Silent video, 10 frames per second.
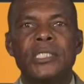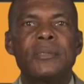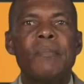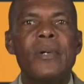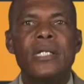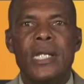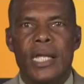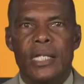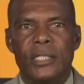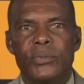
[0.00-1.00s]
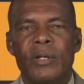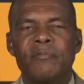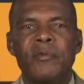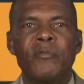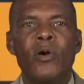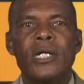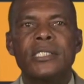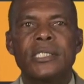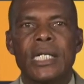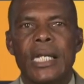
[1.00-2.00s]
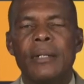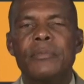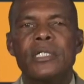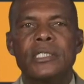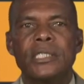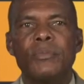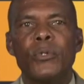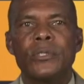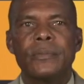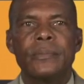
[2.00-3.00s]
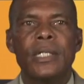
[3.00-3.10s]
It's Monday, the 12th of August, and I'm Curtis Morton.